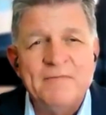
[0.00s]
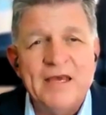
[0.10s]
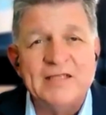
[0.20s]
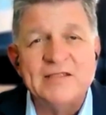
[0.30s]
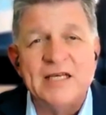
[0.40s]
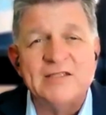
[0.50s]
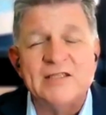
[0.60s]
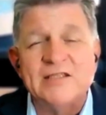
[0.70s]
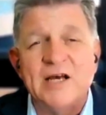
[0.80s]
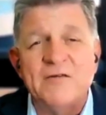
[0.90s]
it sets
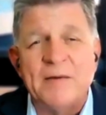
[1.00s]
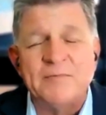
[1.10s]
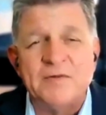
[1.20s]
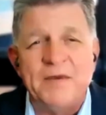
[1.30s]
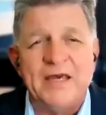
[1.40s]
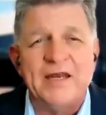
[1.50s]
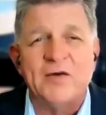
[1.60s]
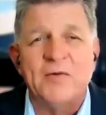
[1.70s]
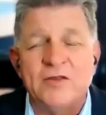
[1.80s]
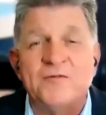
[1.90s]
itself up to be, and I
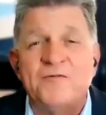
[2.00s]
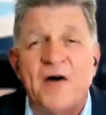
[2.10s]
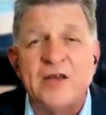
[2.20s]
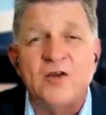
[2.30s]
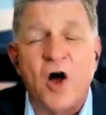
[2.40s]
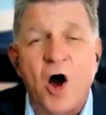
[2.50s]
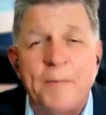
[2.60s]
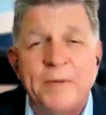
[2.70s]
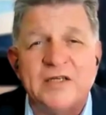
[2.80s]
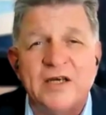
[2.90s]
quote, the final
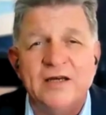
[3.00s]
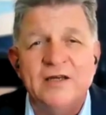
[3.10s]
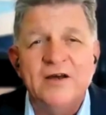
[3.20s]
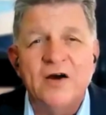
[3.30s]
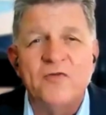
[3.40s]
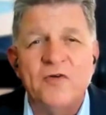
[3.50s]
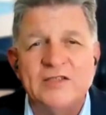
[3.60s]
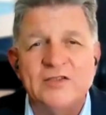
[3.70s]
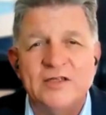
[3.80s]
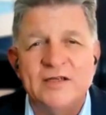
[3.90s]
arbiter of
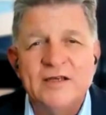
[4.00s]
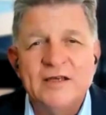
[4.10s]
religion.